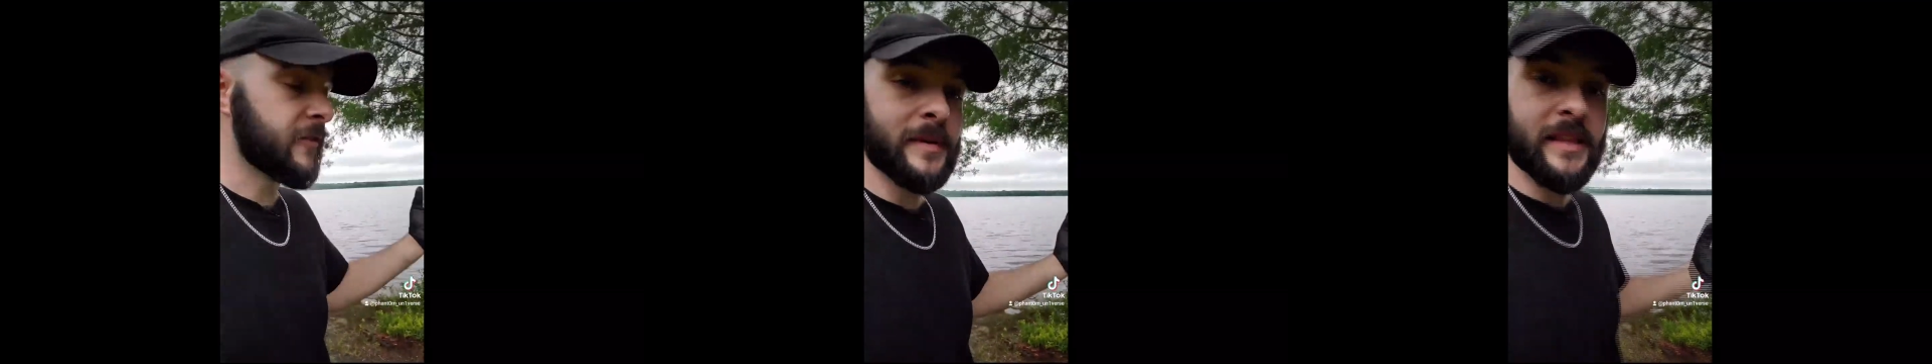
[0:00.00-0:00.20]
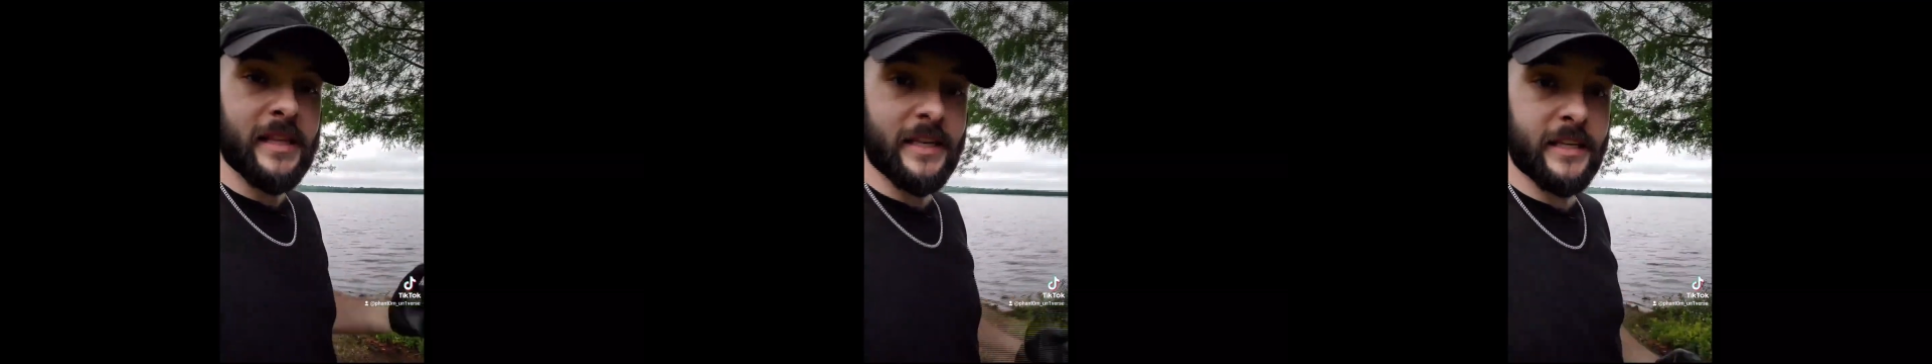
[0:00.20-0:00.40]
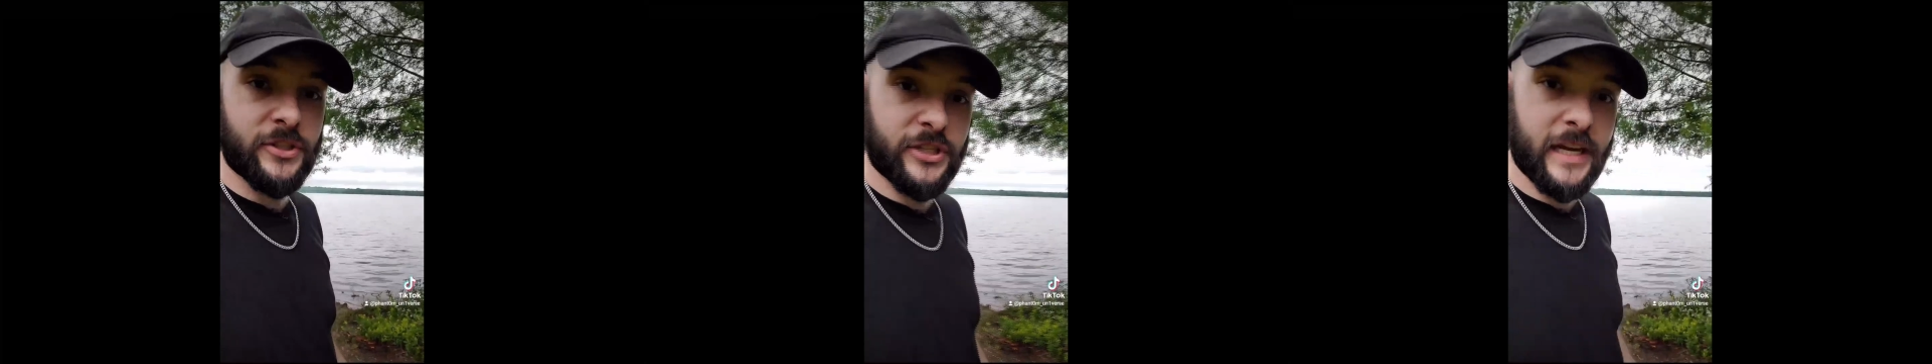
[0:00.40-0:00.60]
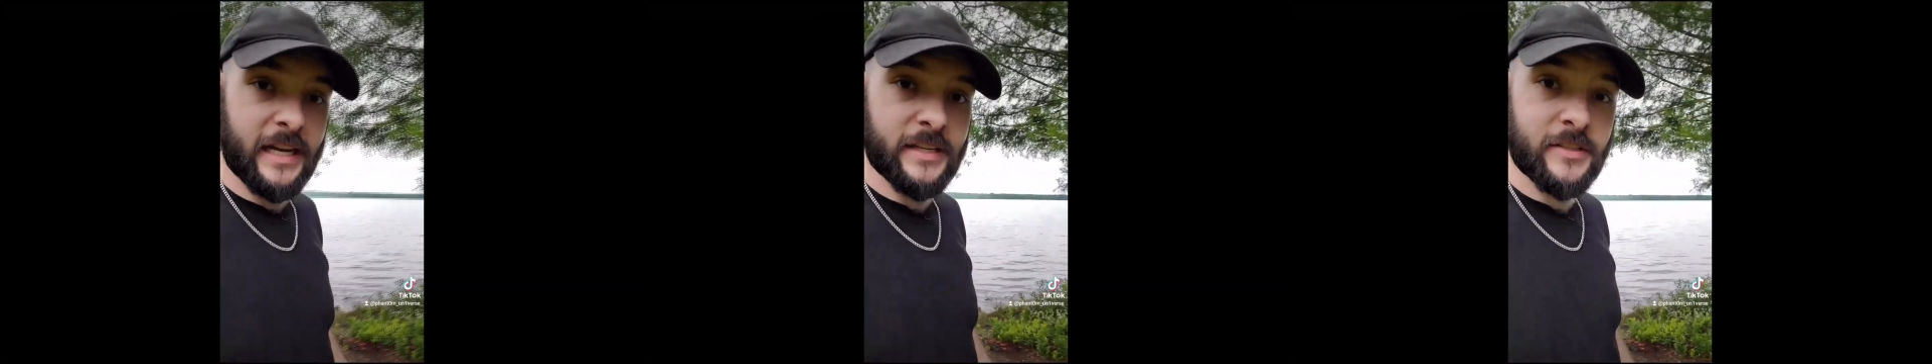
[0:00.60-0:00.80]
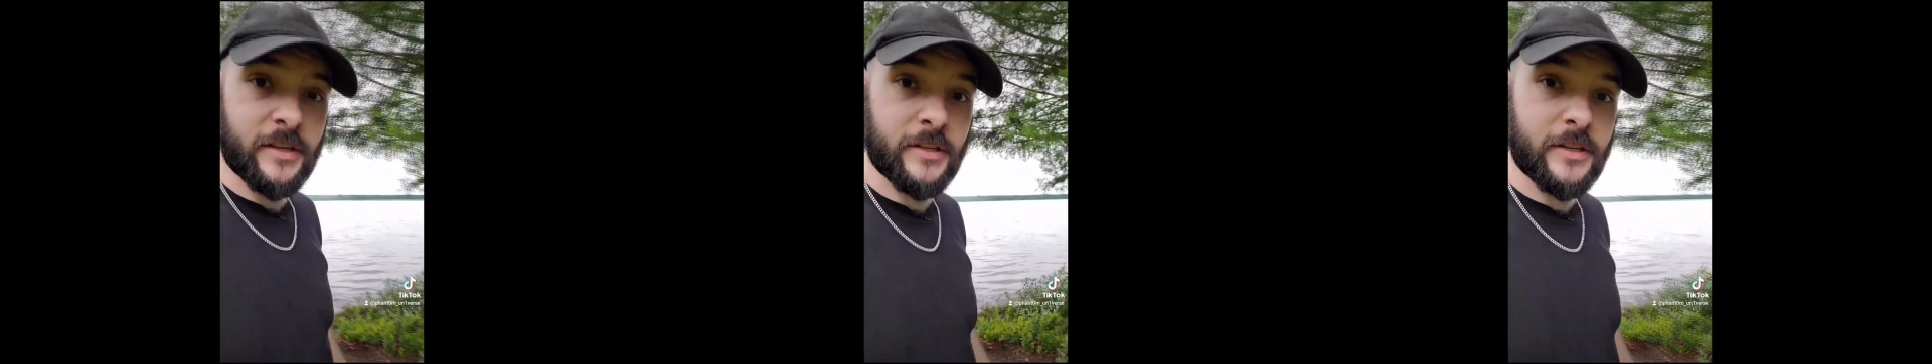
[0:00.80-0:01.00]
giving me
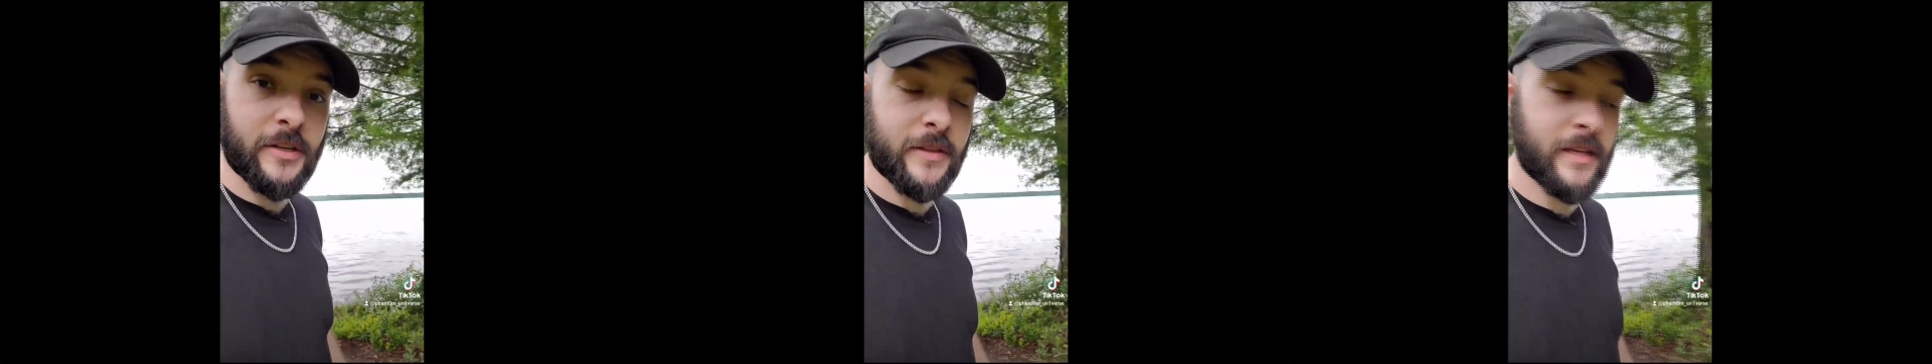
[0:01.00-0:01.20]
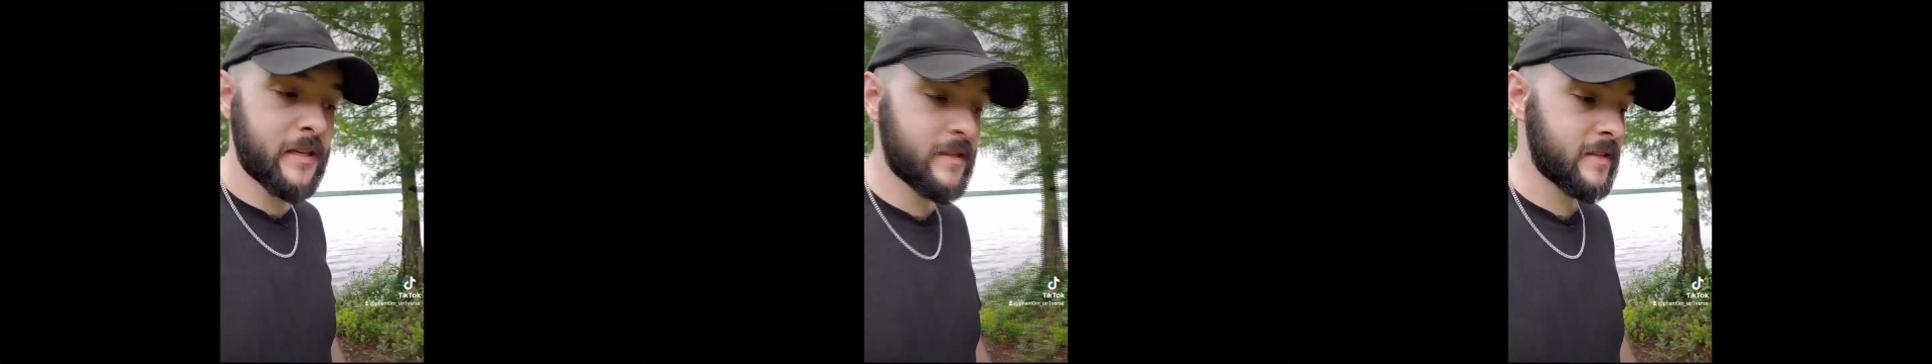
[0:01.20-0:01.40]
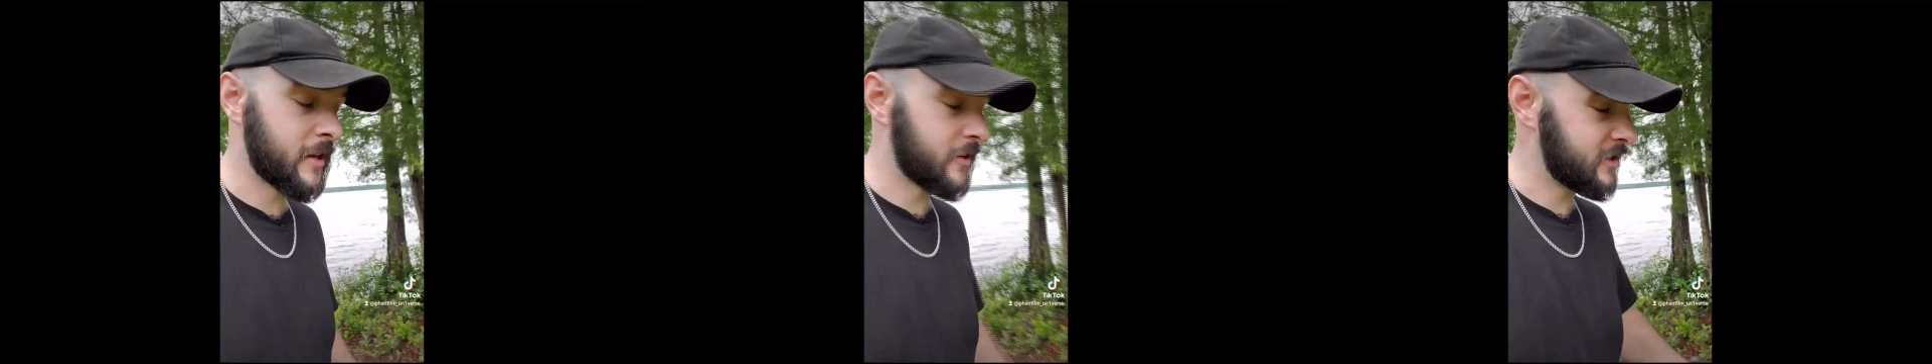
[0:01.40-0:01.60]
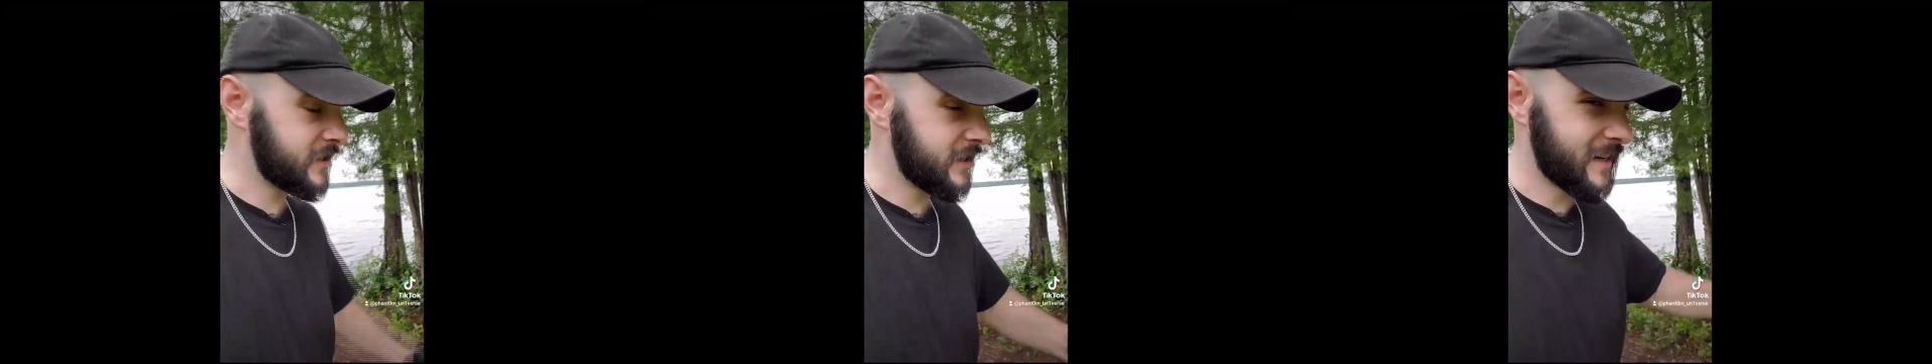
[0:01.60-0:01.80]
the chance to do this,